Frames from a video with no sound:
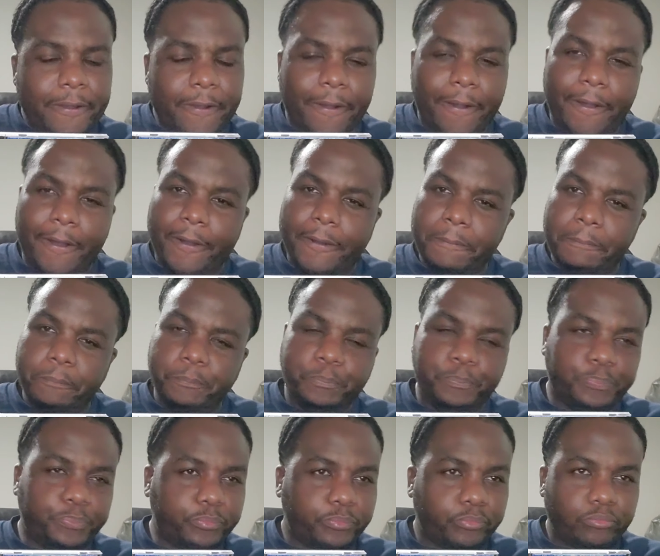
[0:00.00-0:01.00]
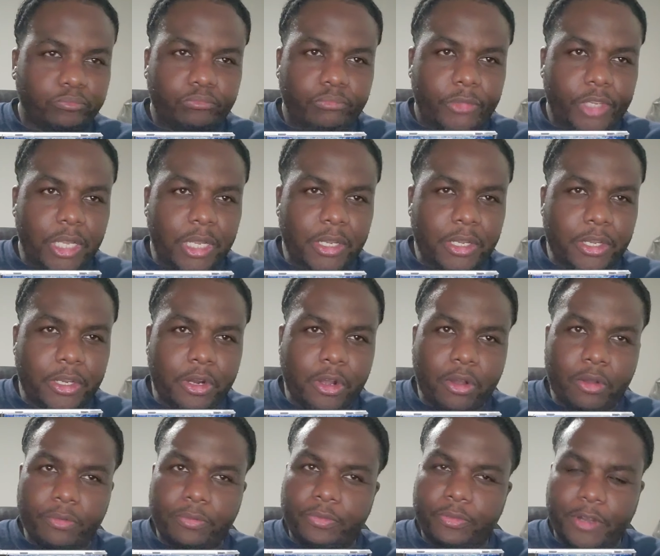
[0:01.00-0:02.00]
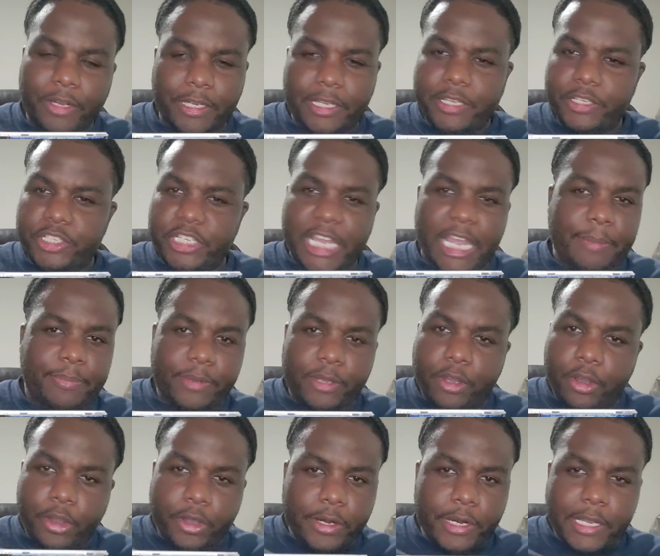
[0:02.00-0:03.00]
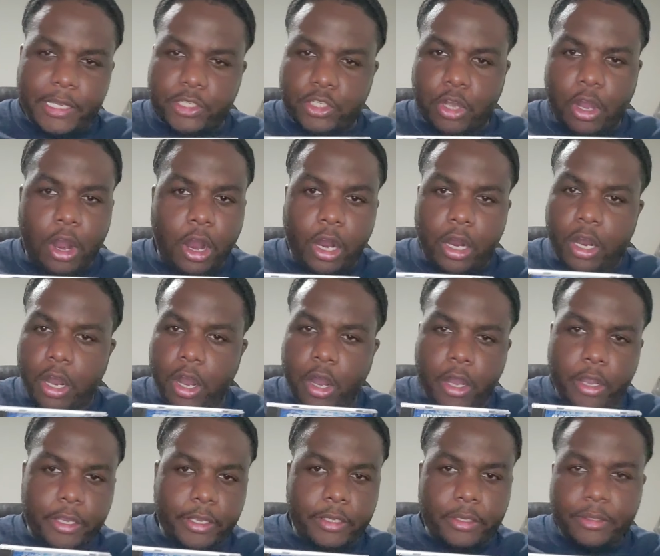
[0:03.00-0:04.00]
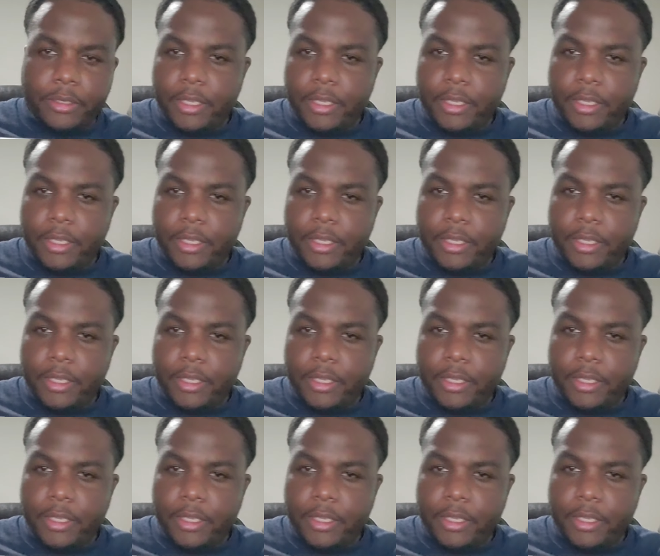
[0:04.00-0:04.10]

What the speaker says: you know, fucking champion hoodies, Carhartt